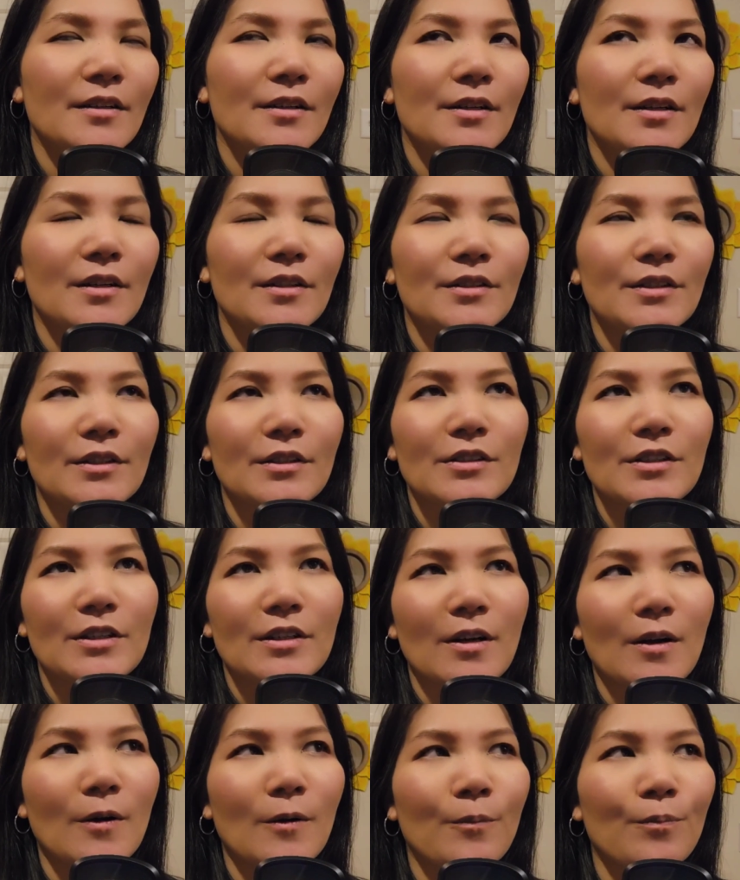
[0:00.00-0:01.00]
you
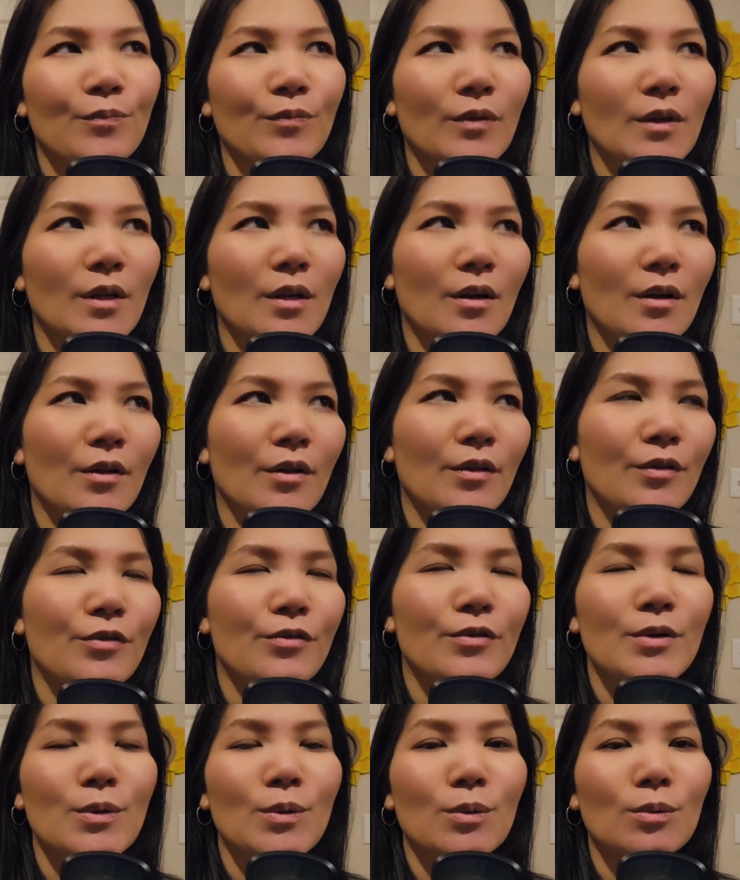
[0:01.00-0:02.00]
know,
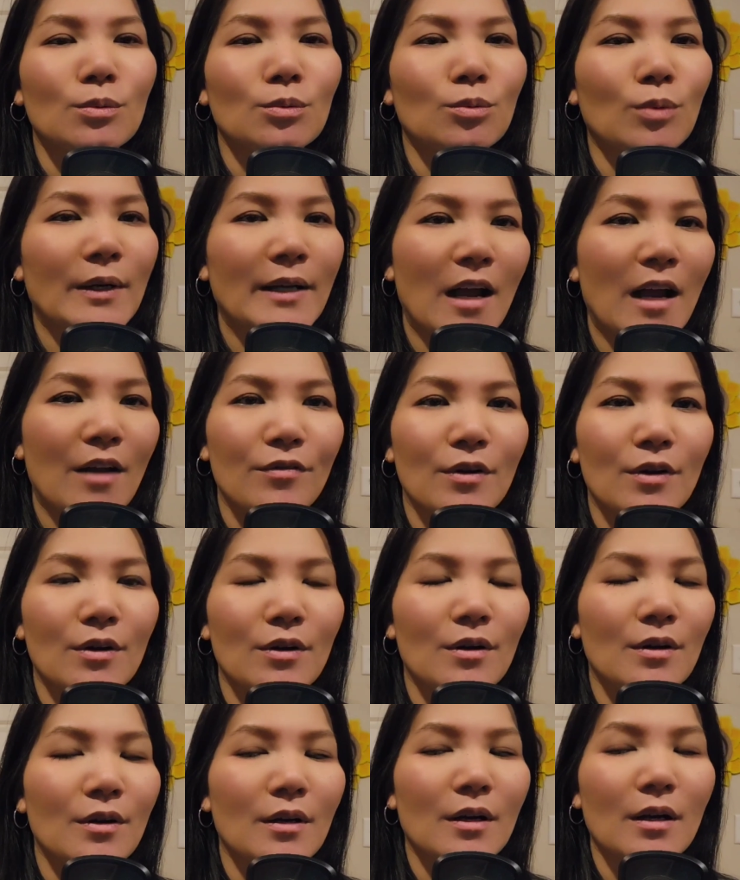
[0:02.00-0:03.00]
through
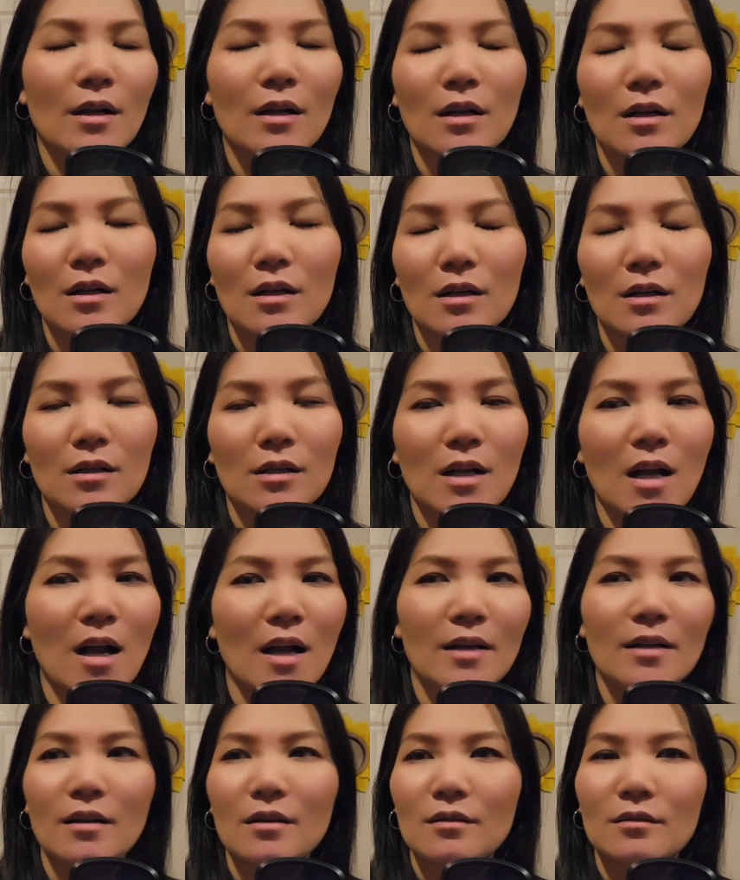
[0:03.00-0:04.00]
whatever
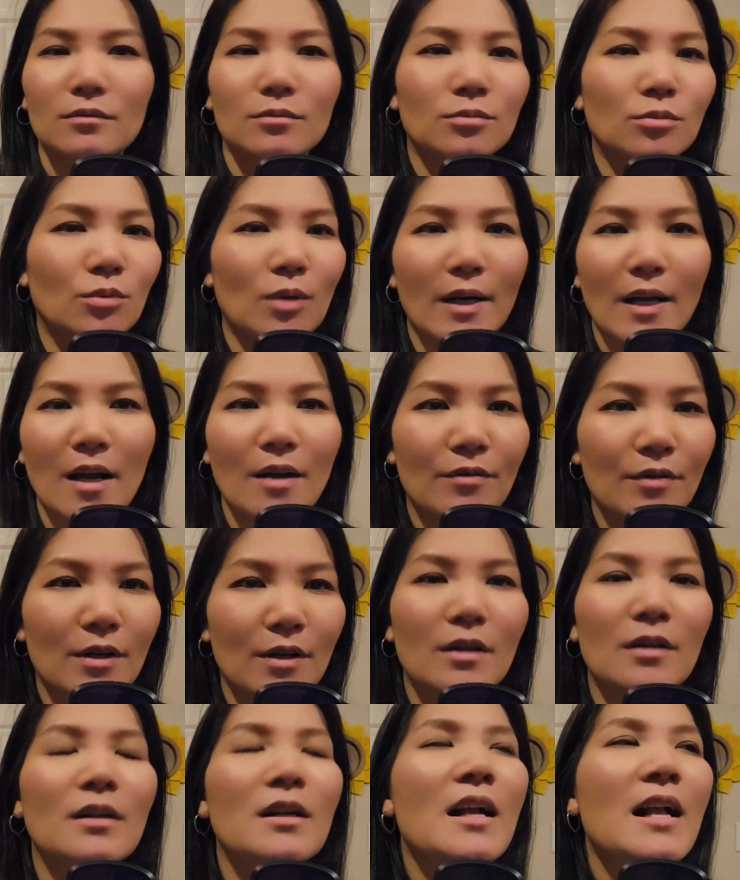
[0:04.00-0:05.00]
kind of
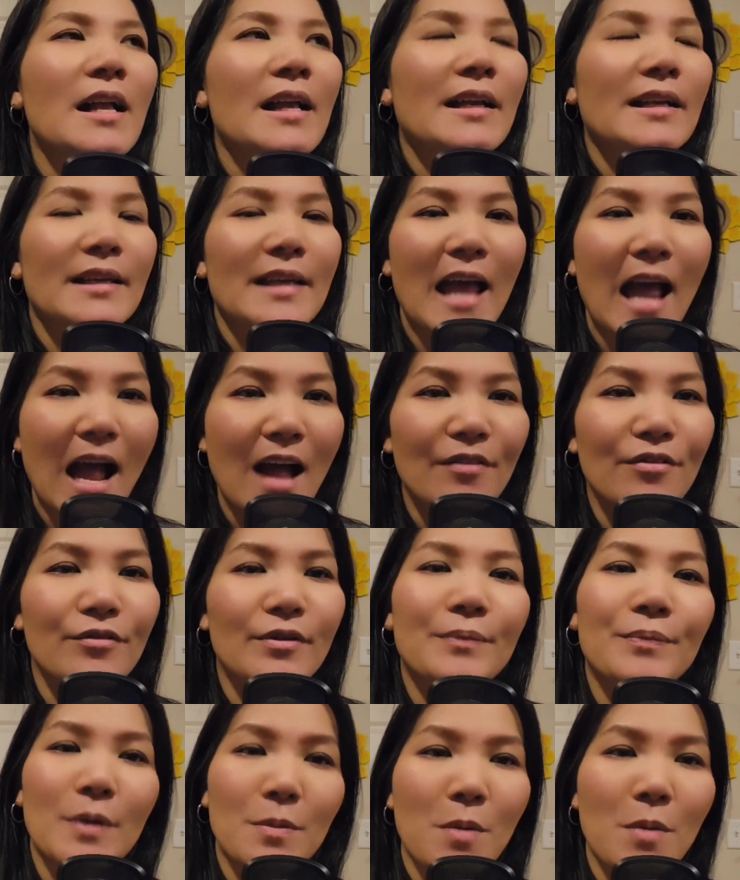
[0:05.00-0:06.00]
whatever.
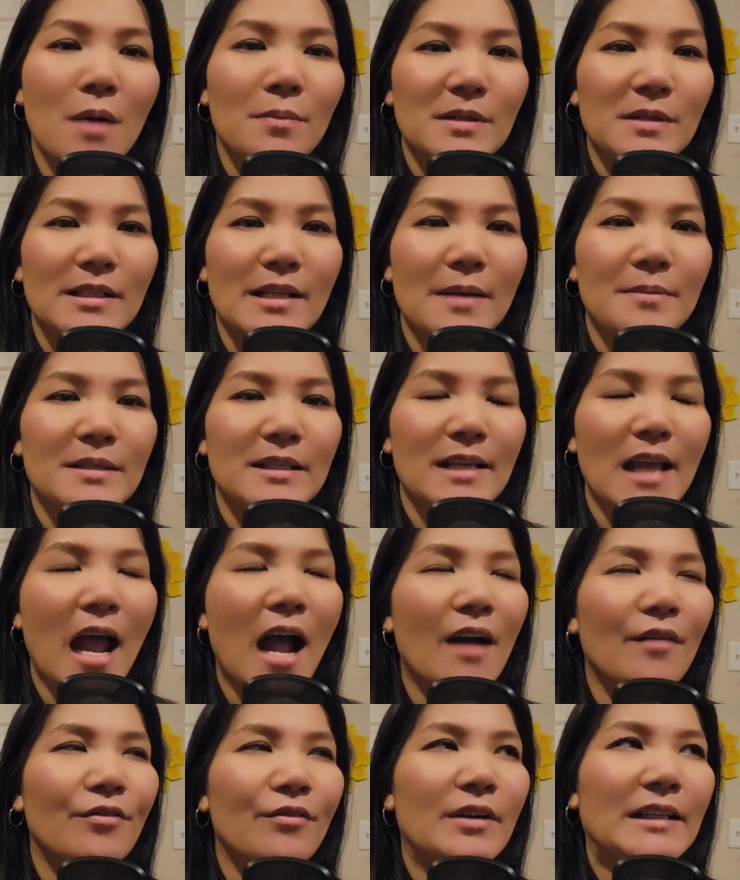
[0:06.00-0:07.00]
Catherine, the mom's name's
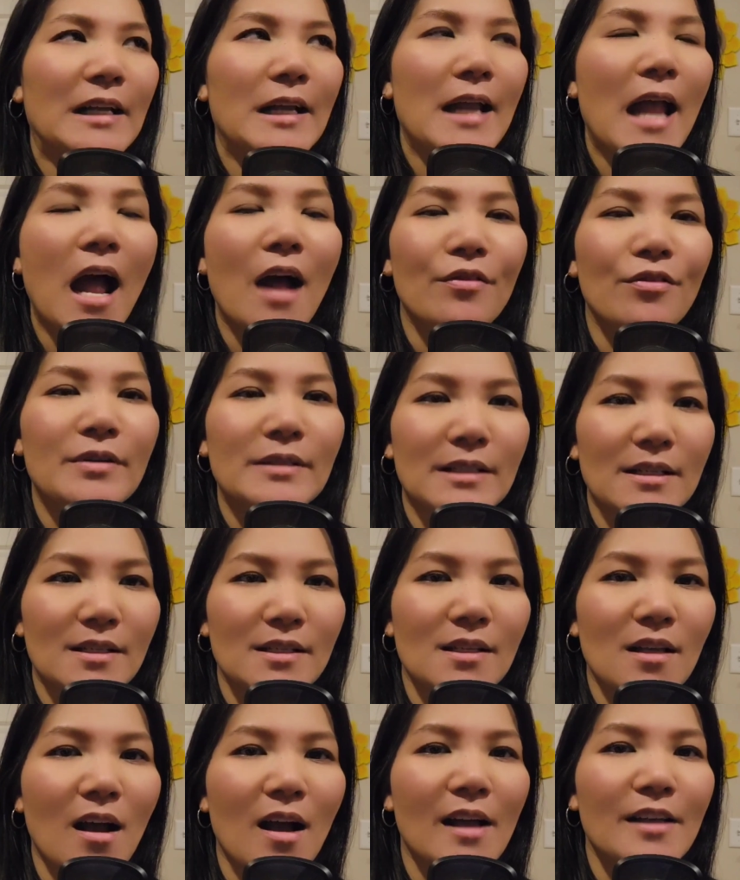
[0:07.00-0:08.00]
Catherine. Catherine
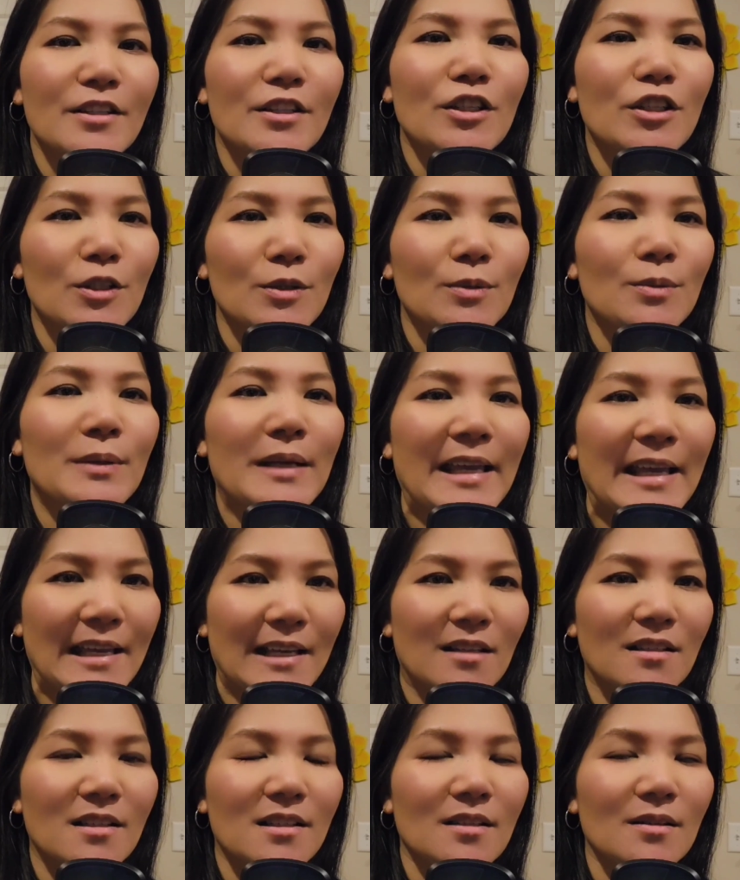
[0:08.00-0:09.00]
decides to
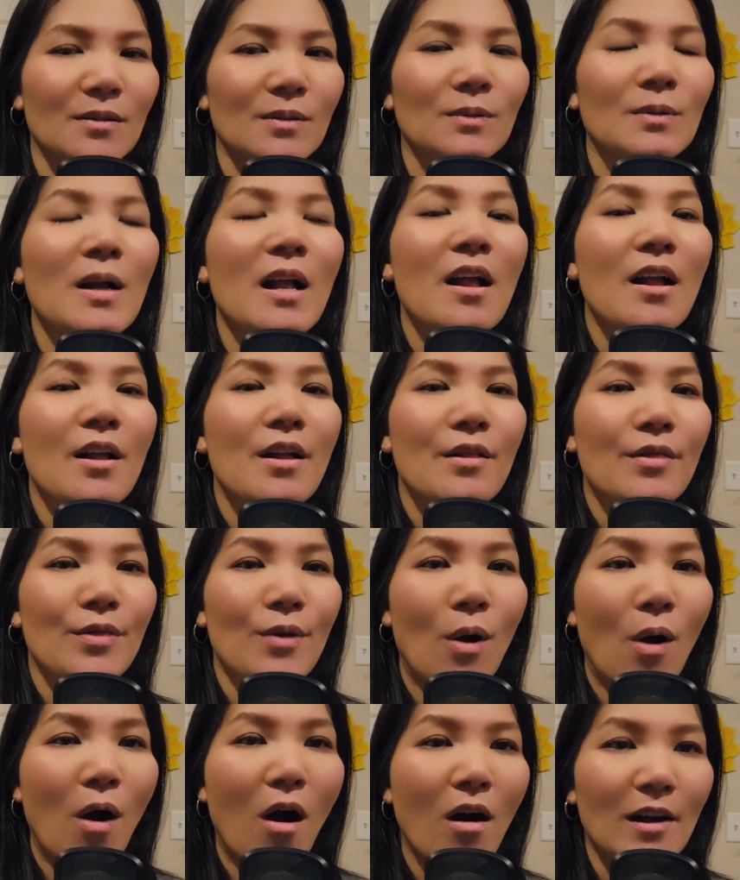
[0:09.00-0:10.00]
cancel
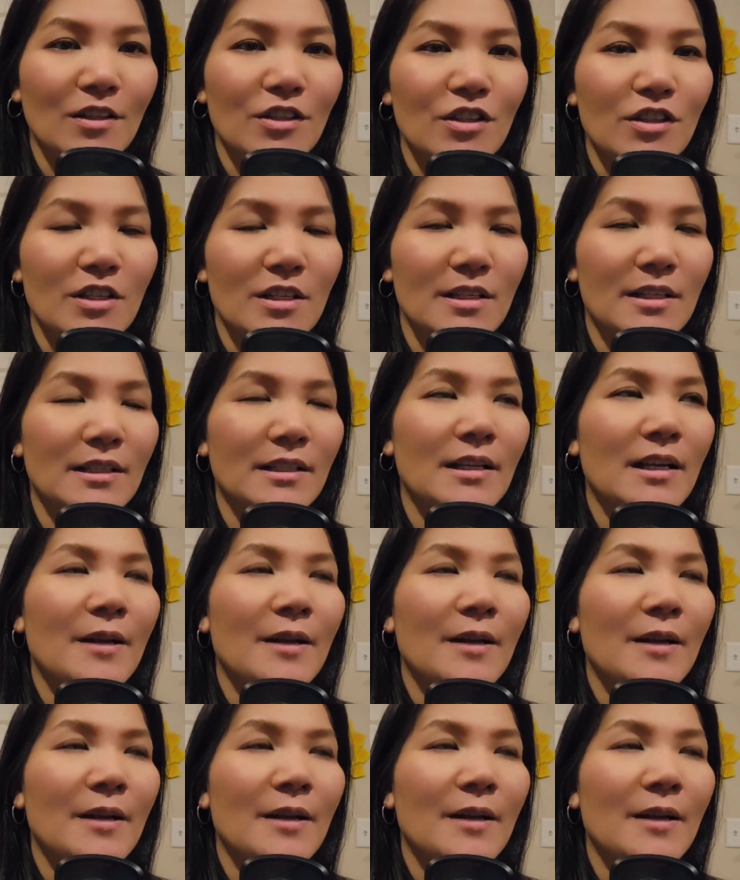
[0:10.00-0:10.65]
the auction.